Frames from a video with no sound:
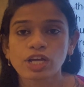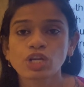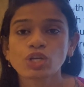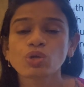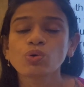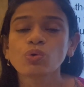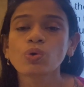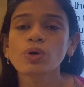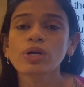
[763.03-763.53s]

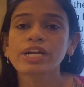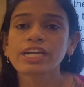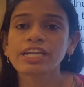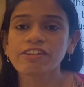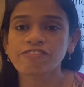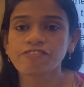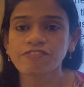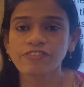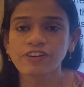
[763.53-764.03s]
Two
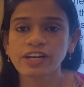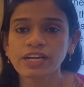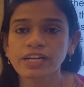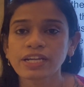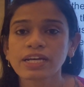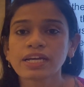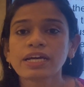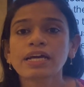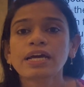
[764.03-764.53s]
different
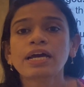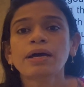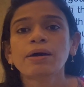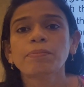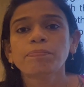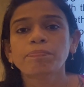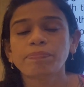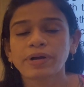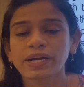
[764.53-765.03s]

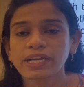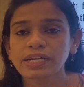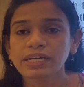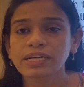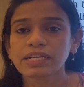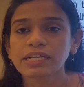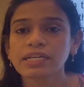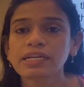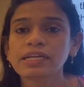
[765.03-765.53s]

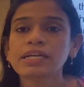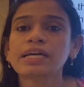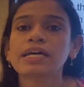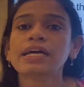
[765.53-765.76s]
particular